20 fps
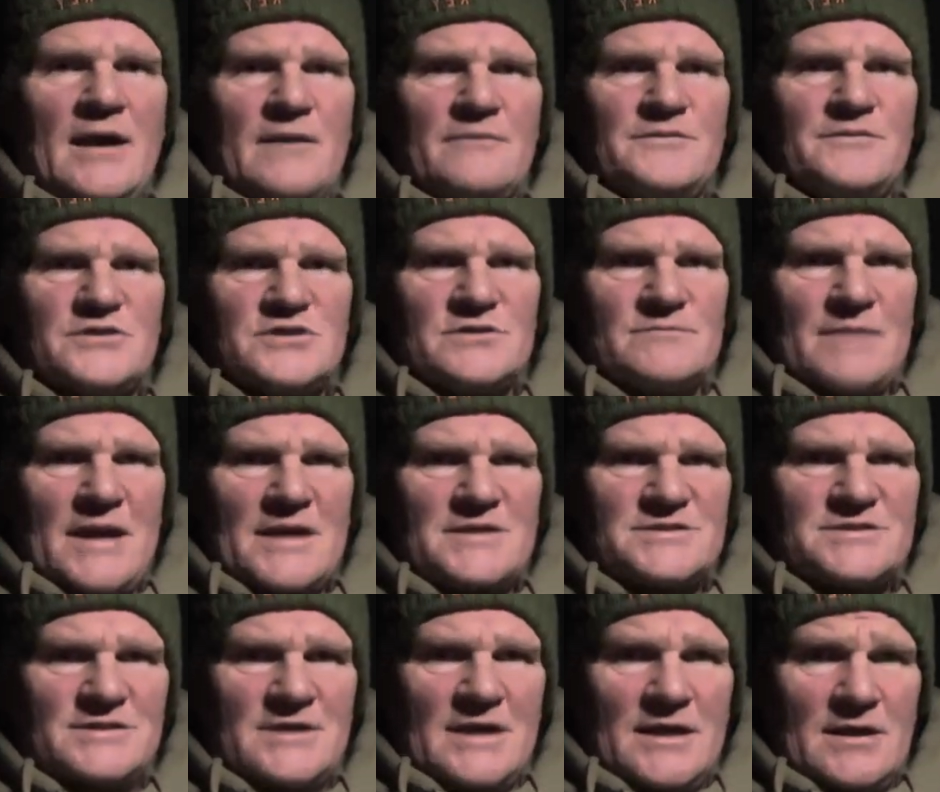fishing
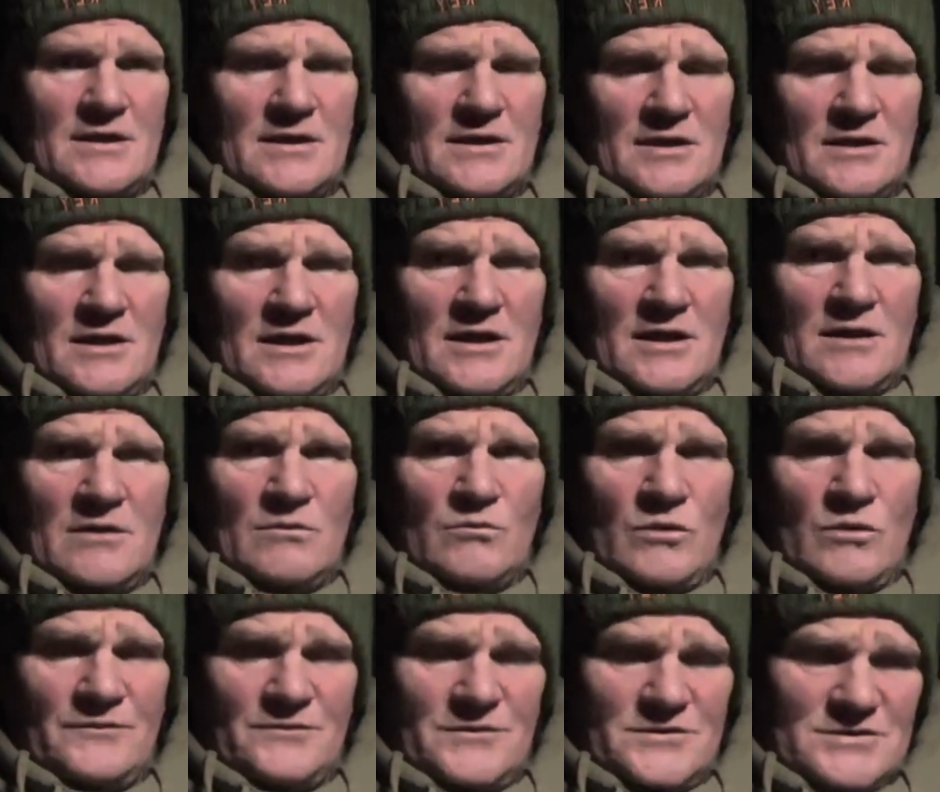maxi nut
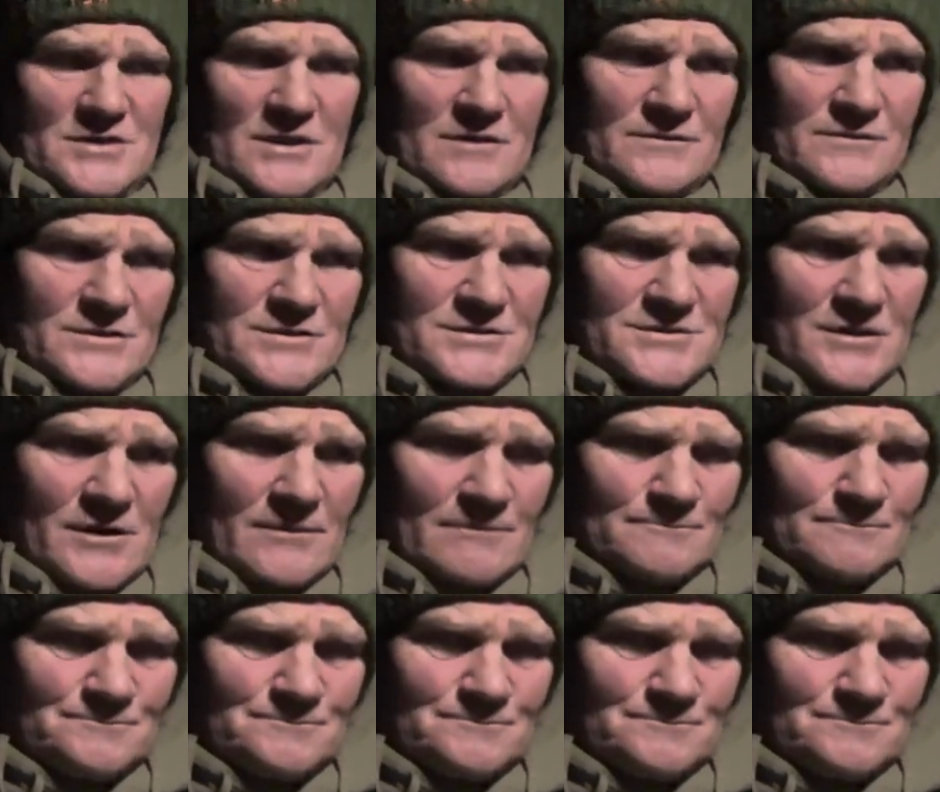wafters over the top.